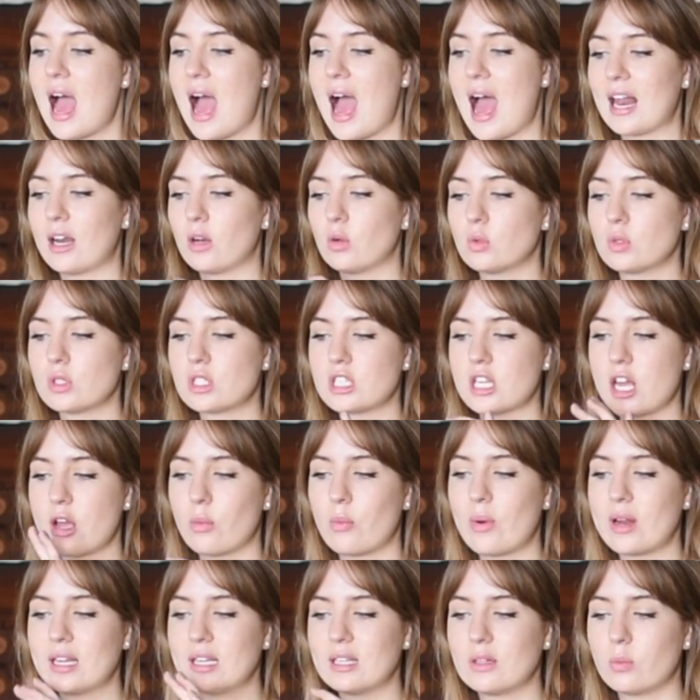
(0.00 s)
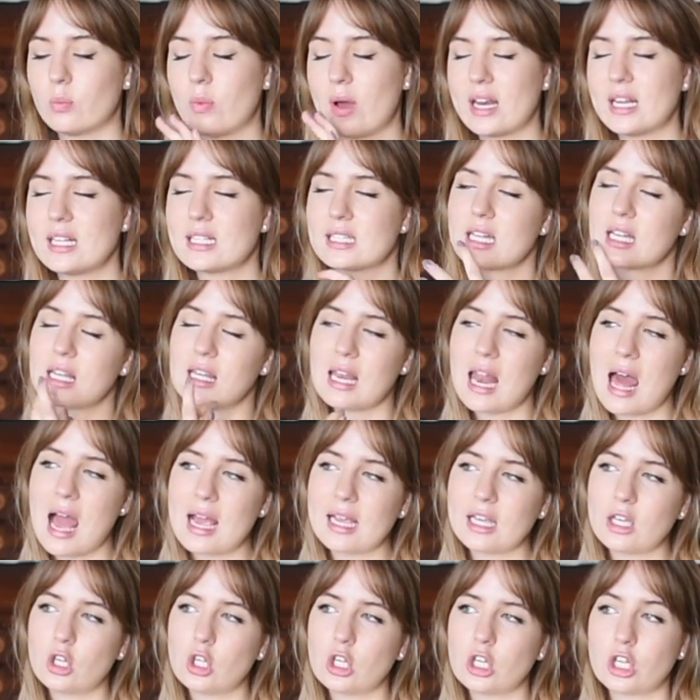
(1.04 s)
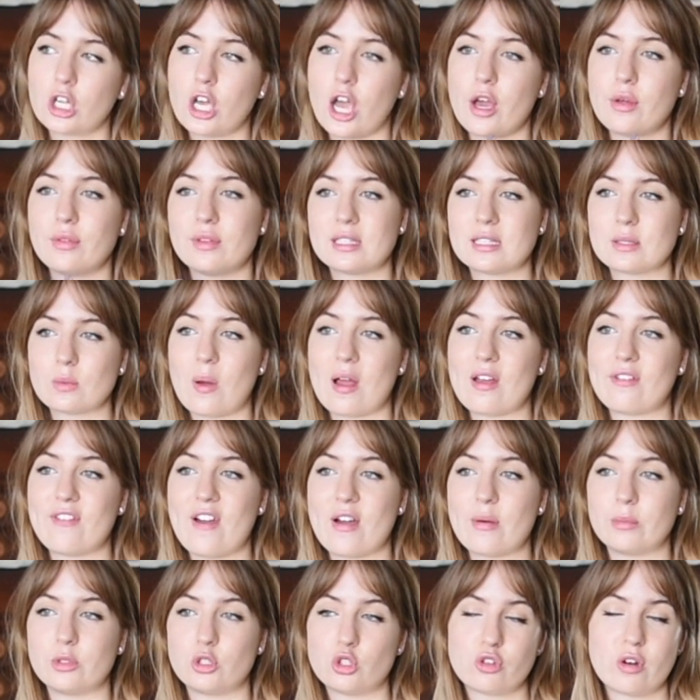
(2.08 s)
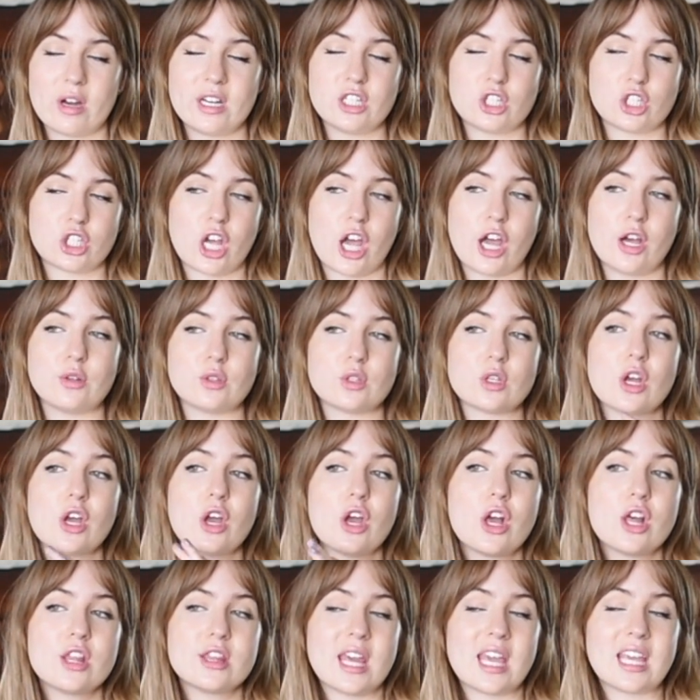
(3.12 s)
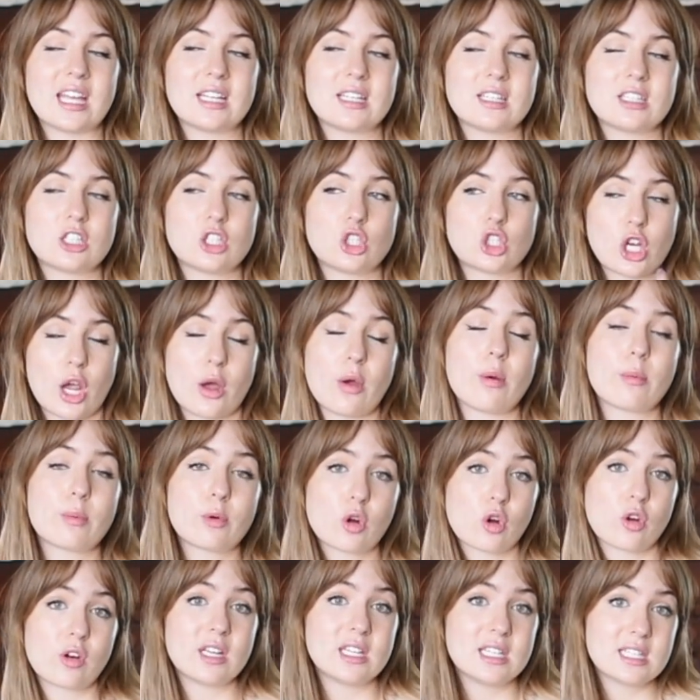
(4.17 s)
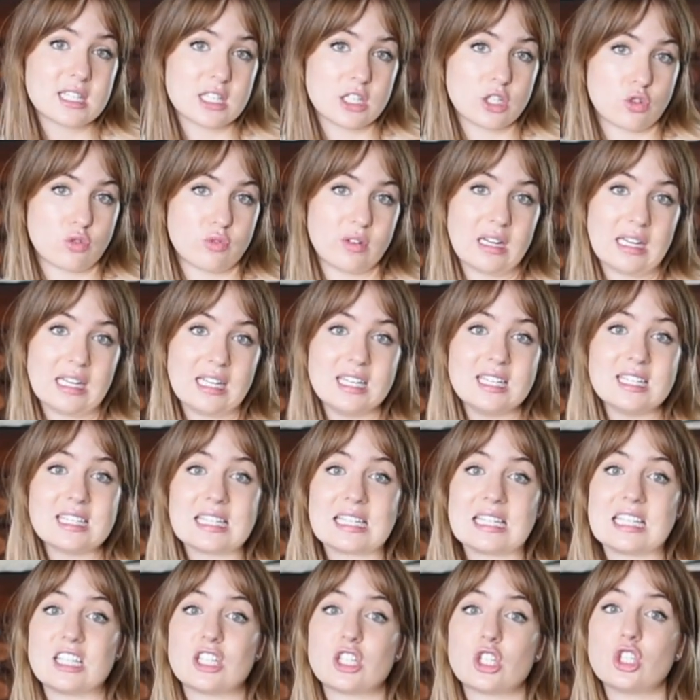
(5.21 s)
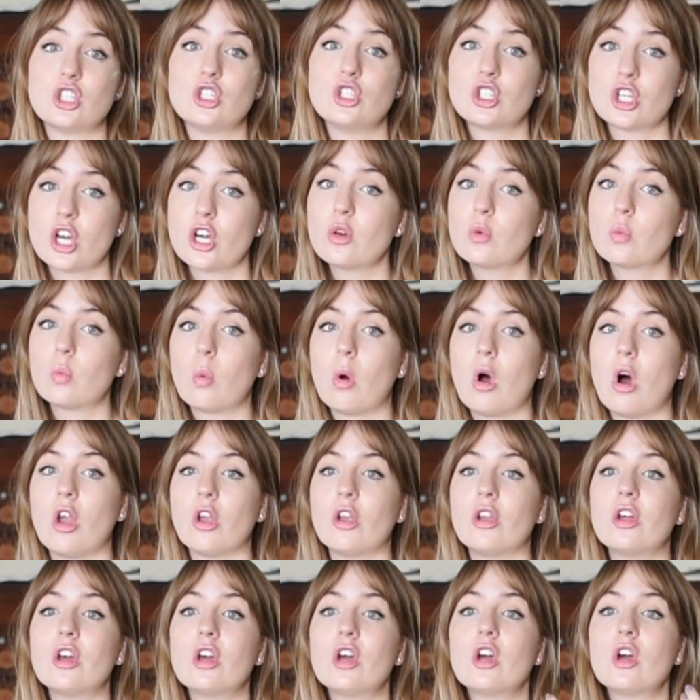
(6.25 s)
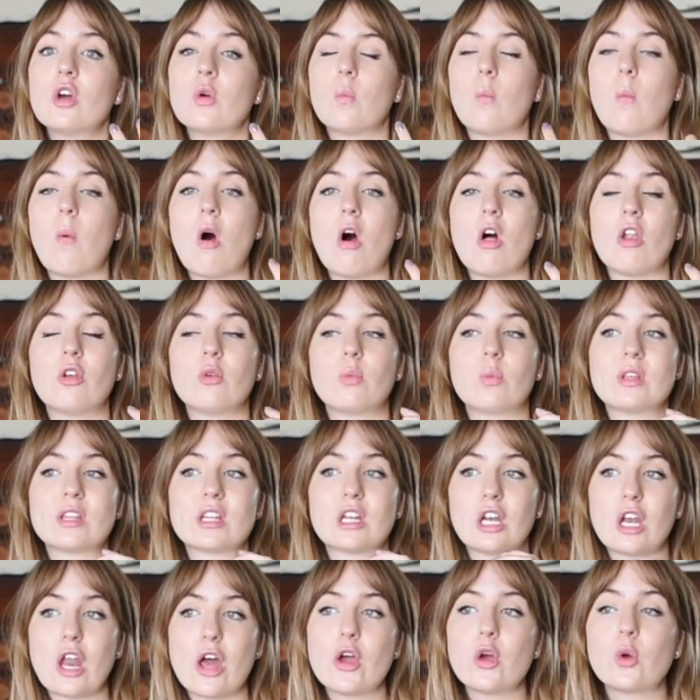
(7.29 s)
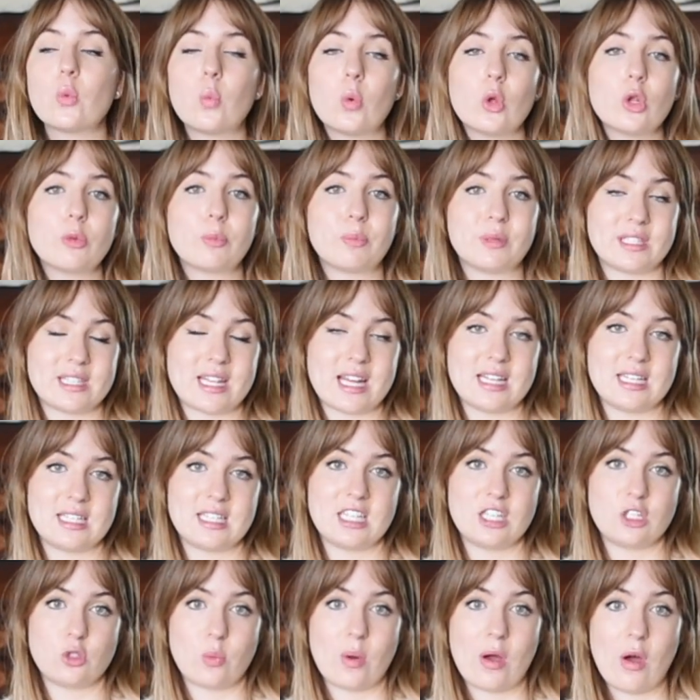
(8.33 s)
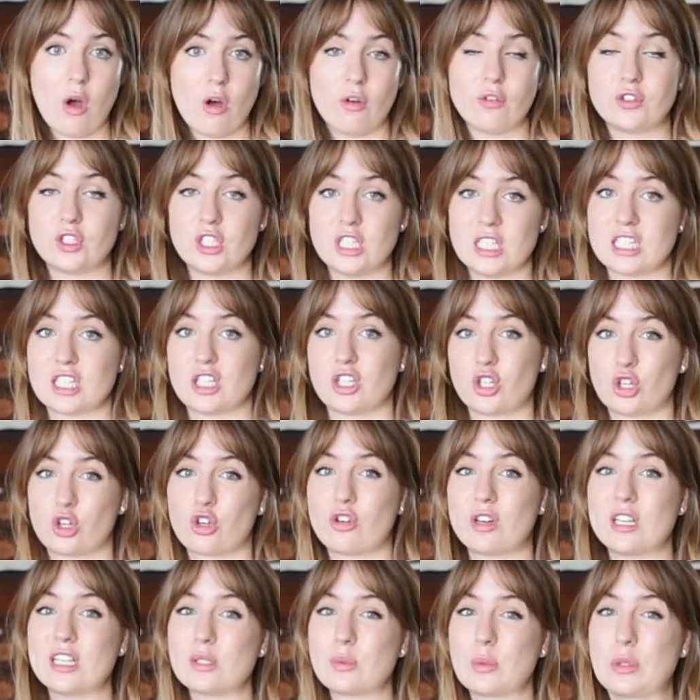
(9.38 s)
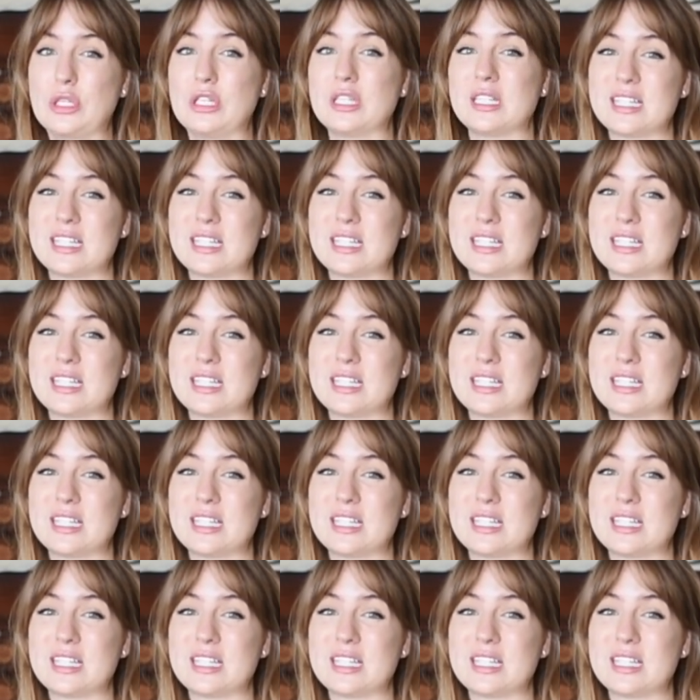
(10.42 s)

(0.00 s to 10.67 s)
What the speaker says: And also when it's a light colour coat, this is what I found with trench coats, they show up creases really easily, so you don't want one with a low wool percentage where often it's going to crease when you